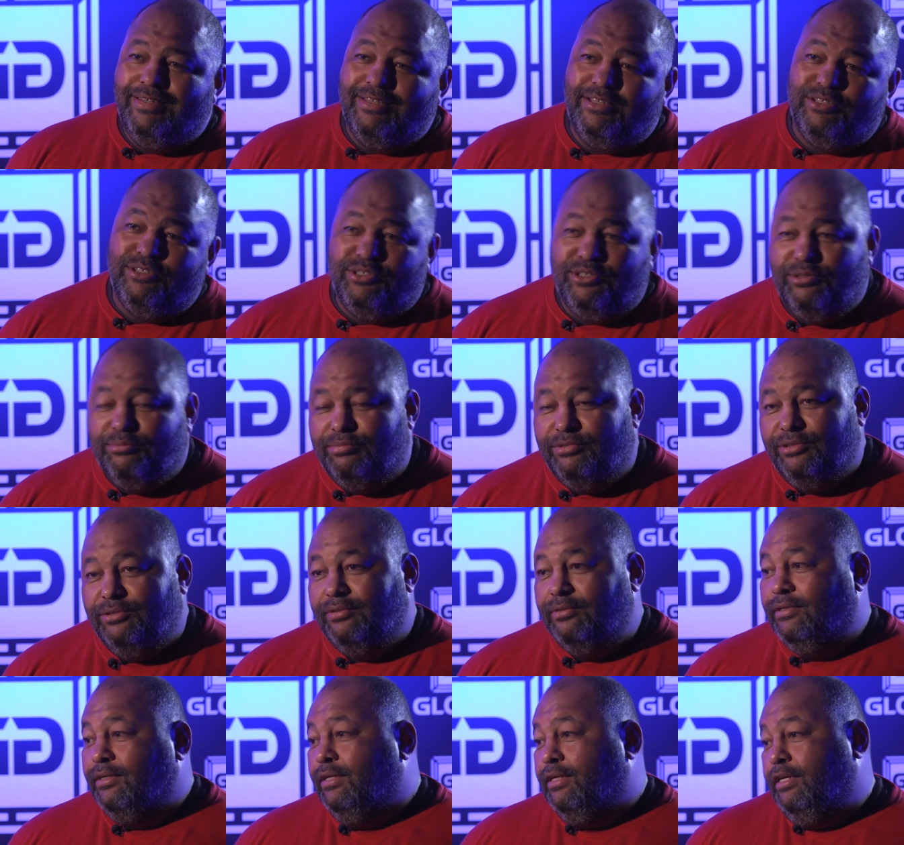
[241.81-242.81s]
He can come
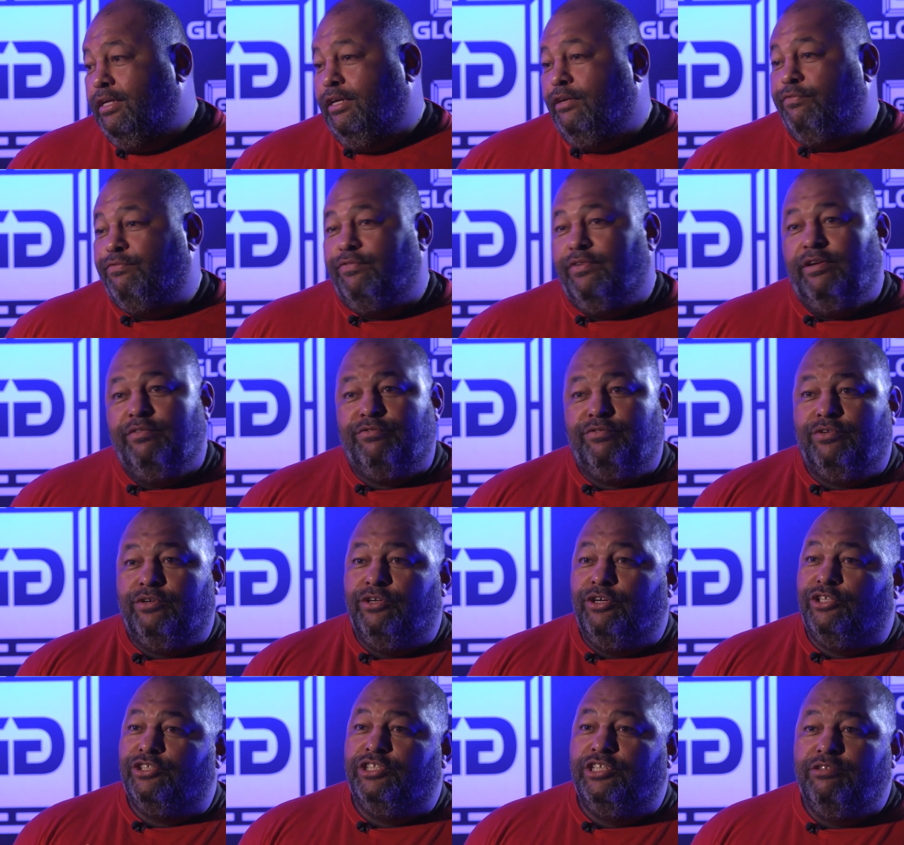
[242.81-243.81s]
to, if, if
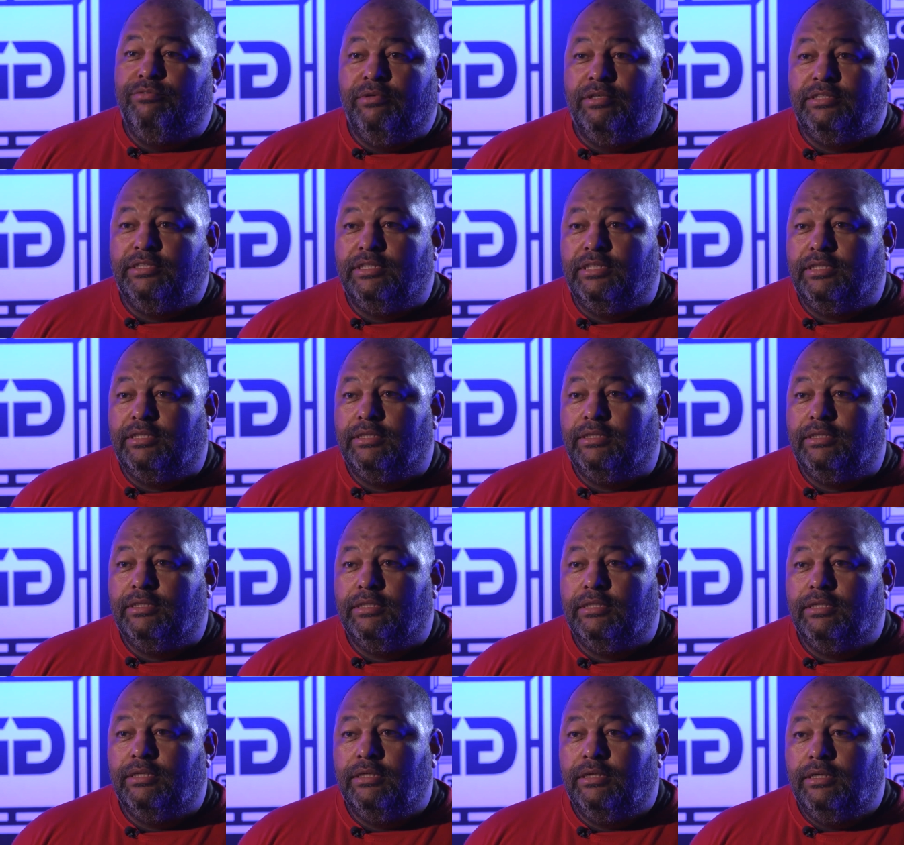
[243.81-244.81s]
Grozny wants it,
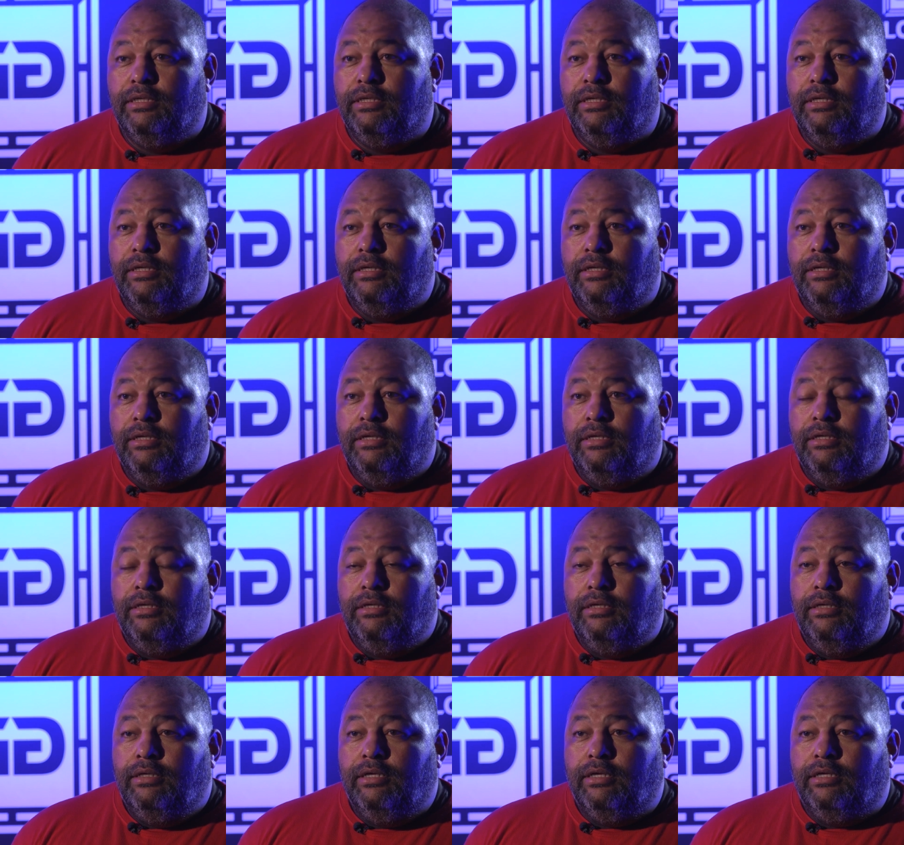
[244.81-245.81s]

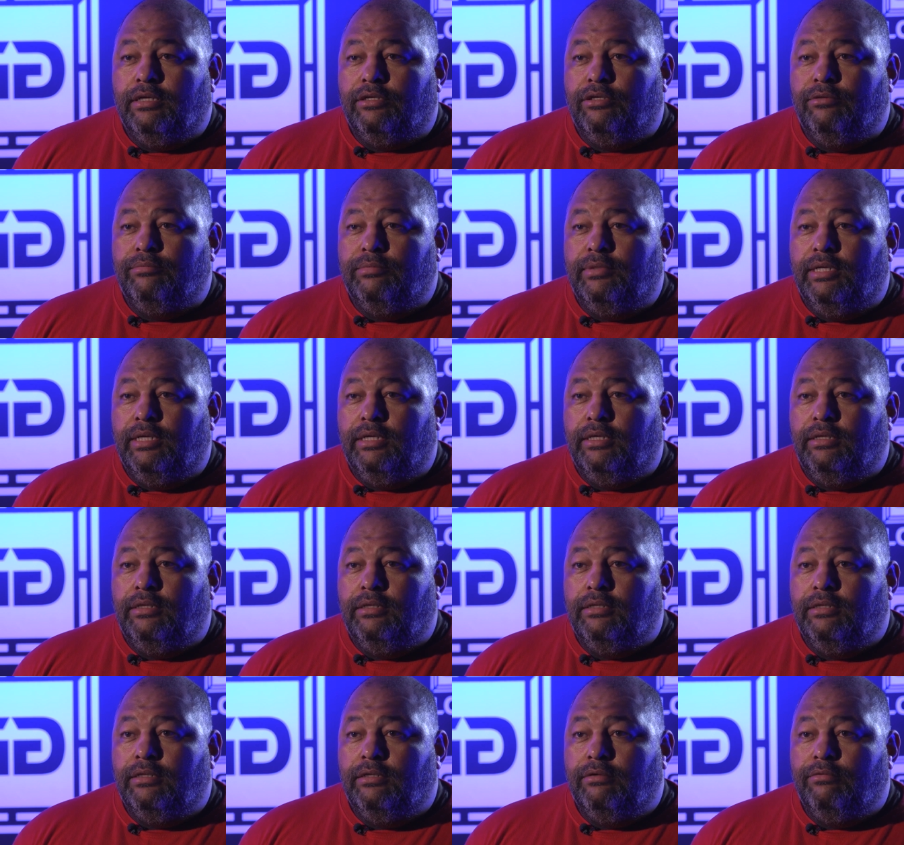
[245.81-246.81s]
he can come there.
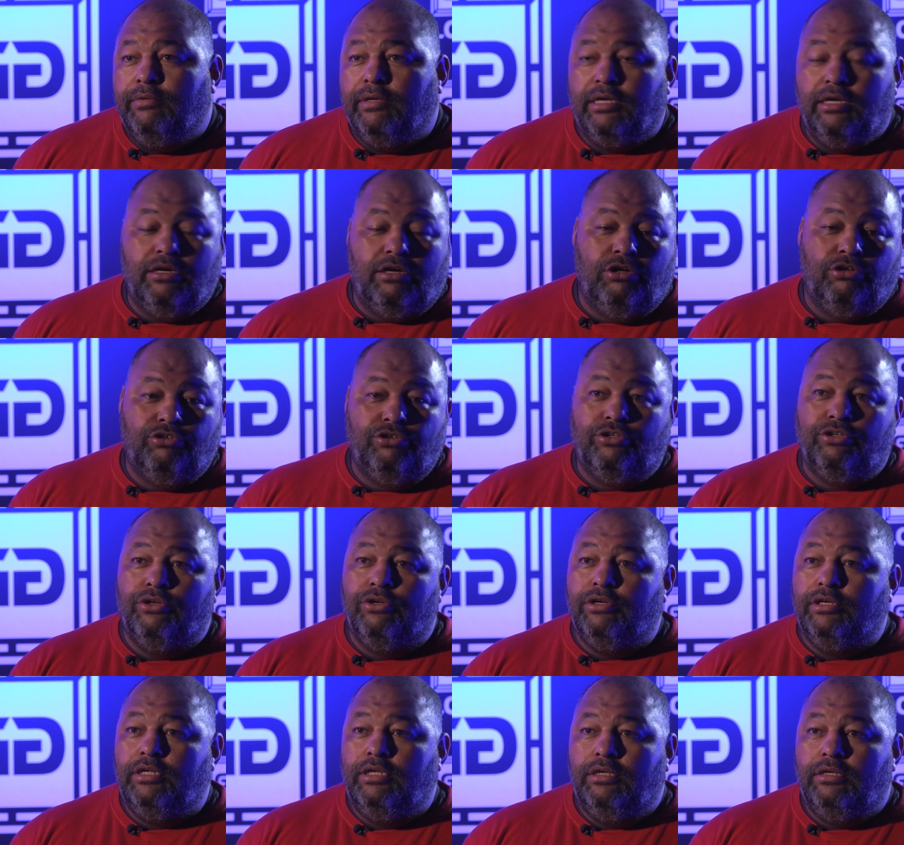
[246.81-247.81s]
We can go to
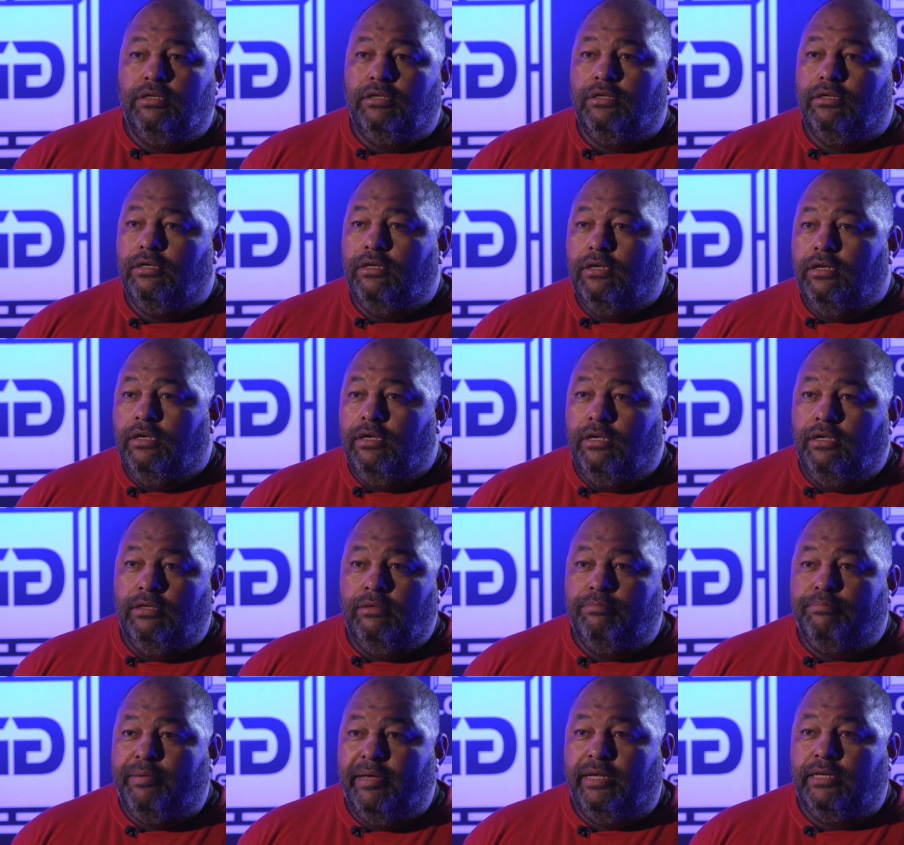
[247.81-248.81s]
Glory
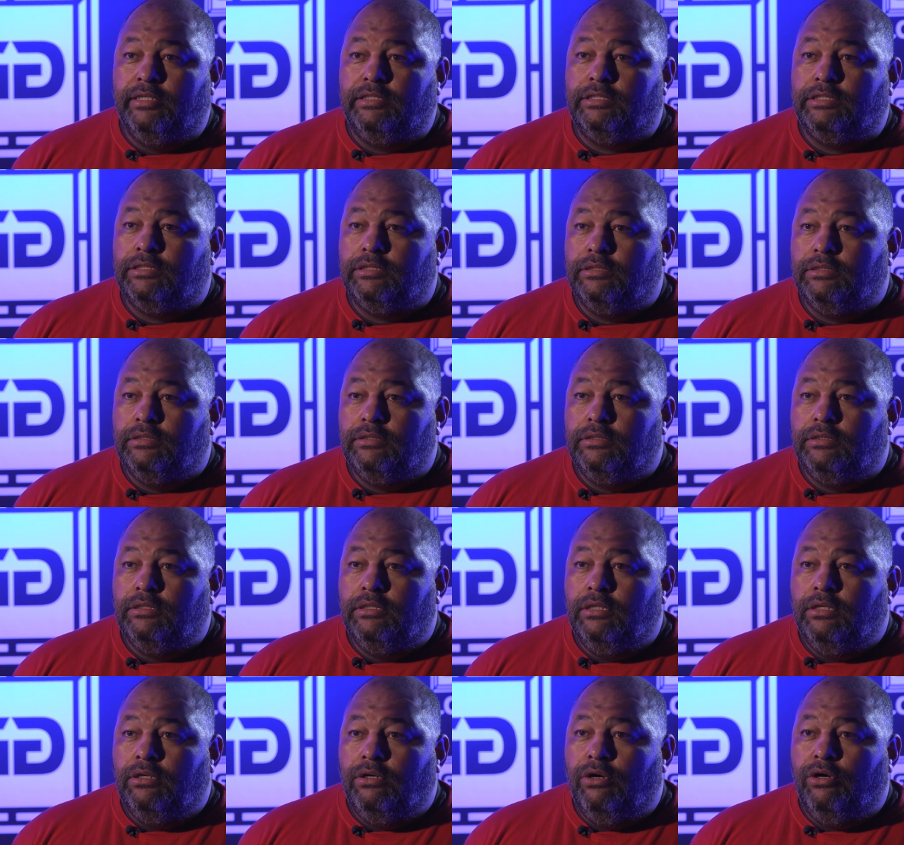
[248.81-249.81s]
in Paris,
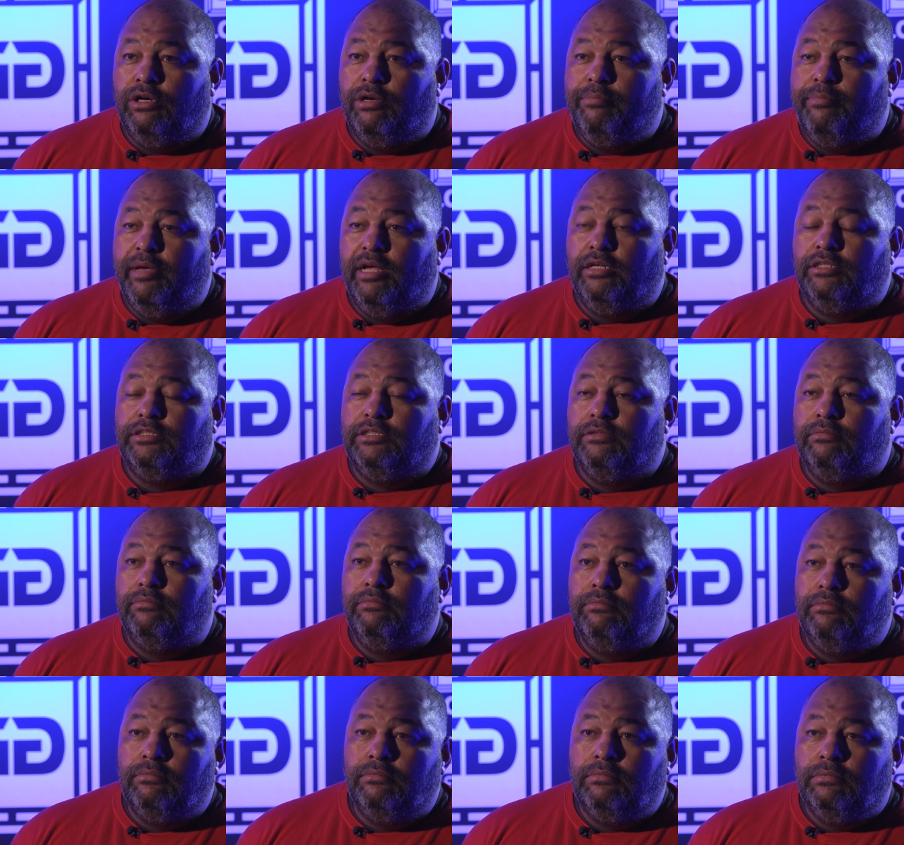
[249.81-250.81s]
or in
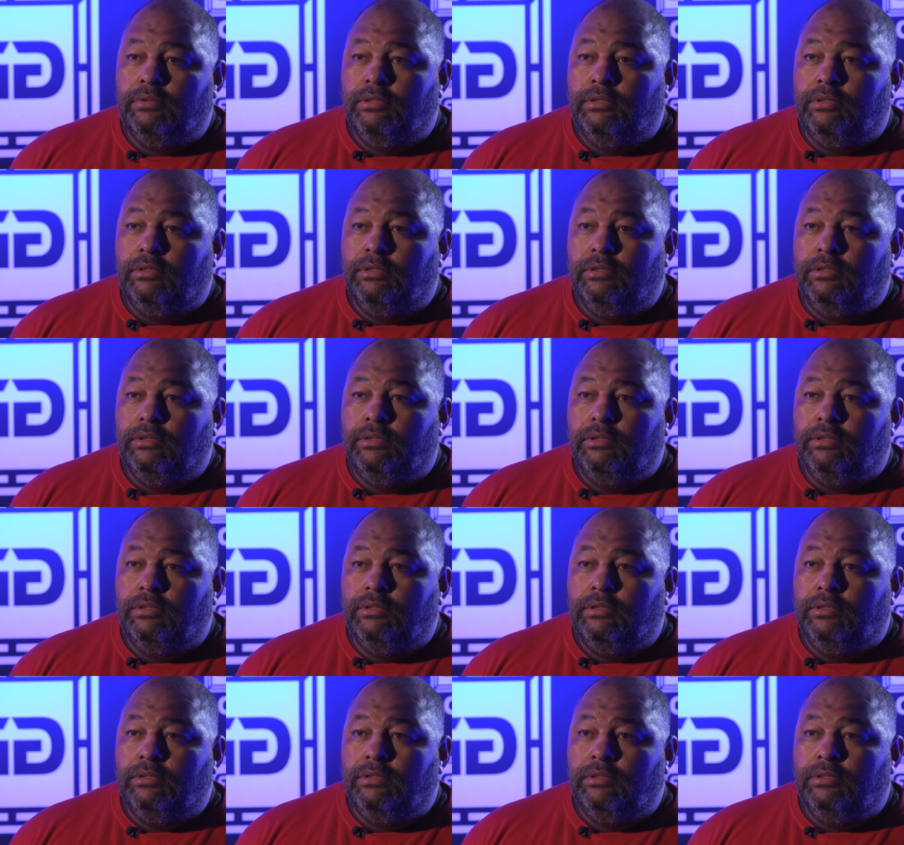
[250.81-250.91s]
Belgium,